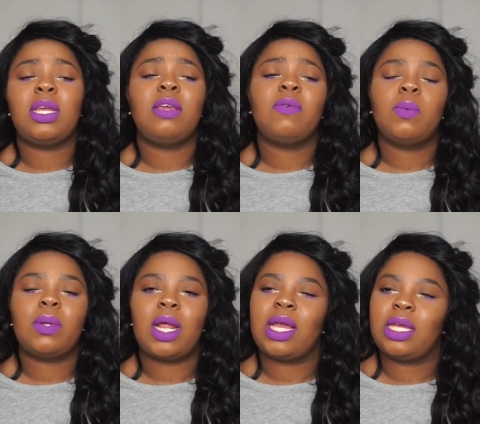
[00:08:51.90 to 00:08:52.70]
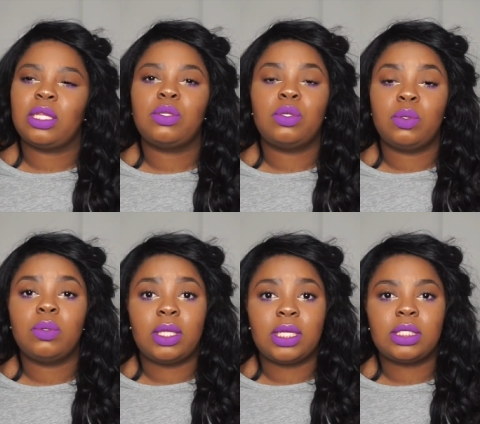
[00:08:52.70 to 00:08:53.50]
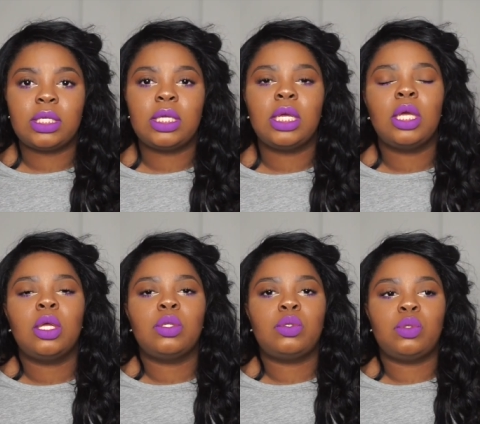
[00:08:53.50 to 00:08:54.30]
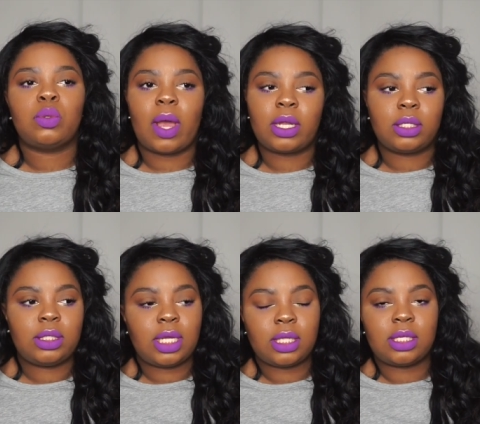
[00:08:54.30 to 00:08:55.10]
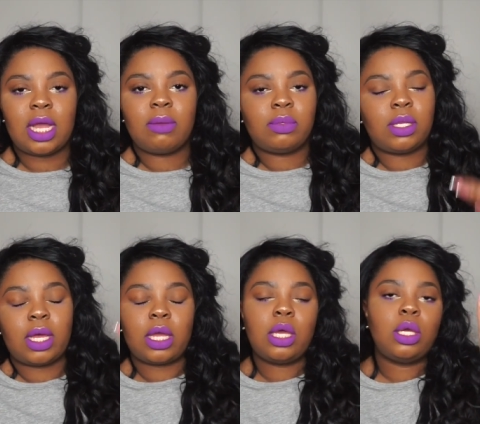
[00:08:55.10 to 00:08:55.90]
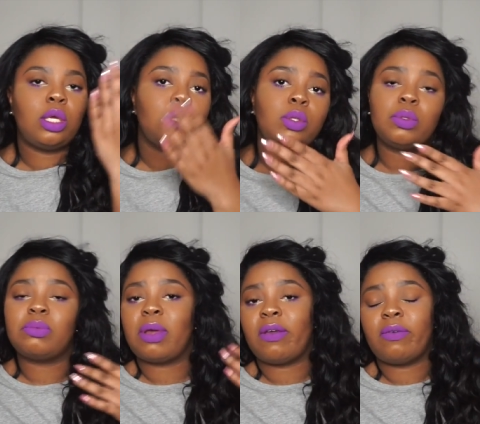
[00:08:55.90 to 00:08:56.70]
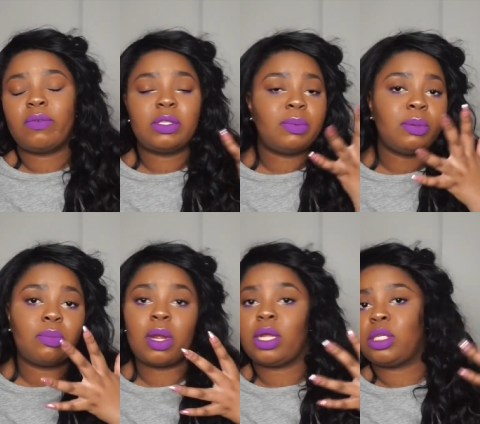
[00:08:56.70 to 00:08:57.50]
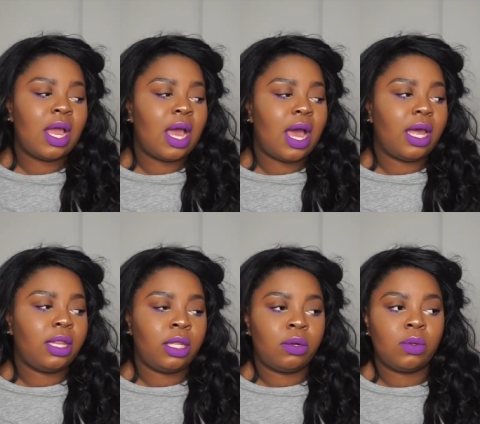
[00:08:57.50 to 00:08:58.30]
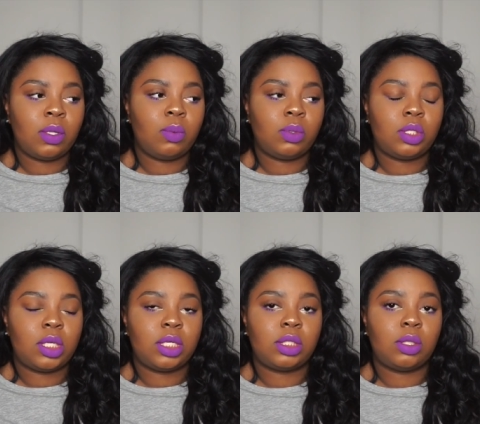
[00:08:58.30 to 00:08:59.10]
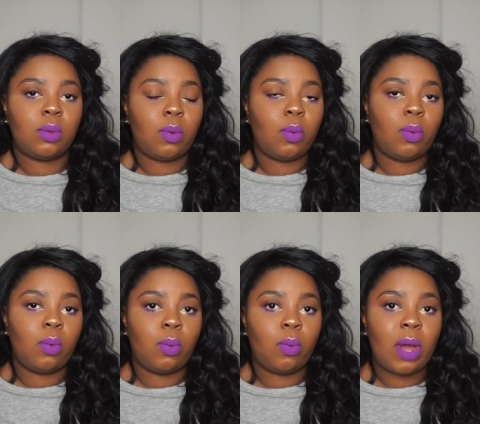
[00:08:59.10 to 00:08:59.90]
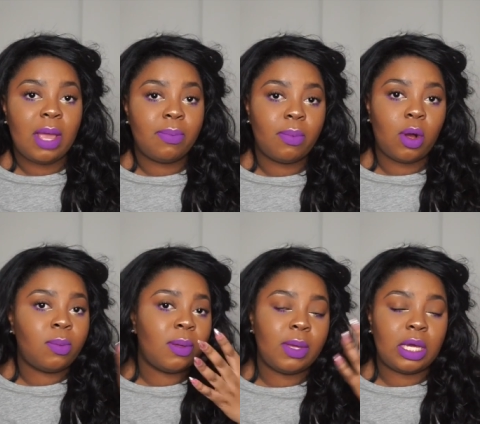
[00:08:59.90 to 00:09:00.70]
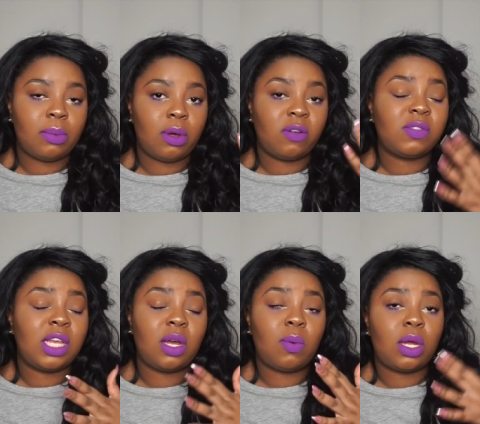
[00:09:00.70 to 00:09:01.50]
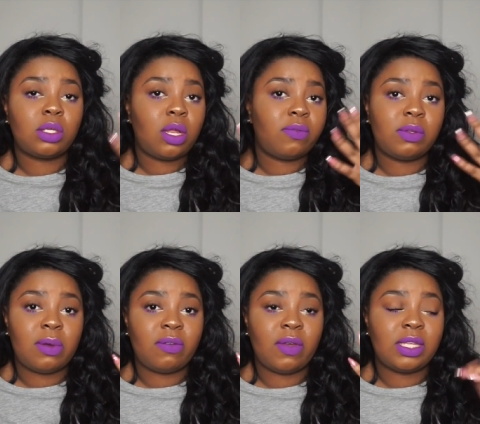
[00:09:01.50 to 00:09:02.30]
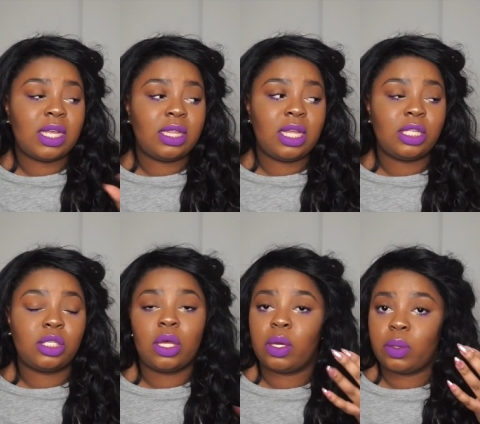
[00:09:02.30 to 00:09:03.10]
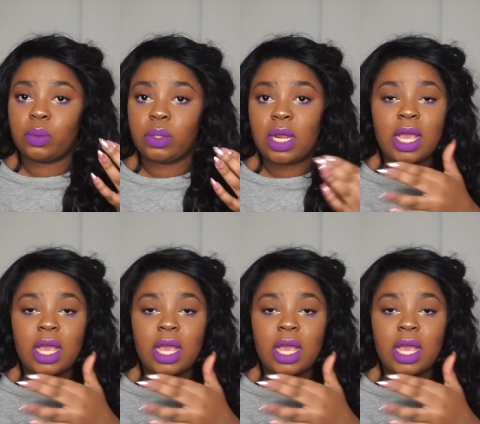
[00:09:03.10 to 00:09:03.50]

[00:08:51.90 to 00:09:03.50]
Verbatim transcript: And even when I get too lazy to actually take the time to like use my spin brush. I literally will just wipe all my makeup off, take a washcloth to my face, and then tone.